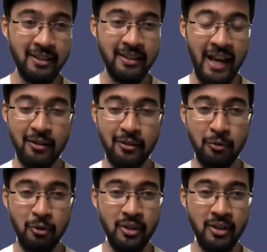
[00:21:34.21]
that
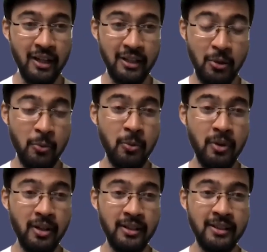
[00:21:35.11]
would
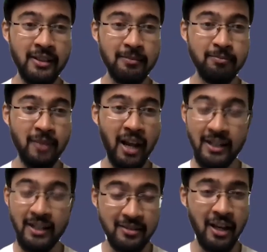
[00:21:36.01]
conclude our
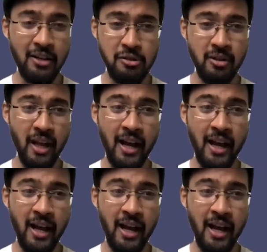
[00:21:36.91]
discussion.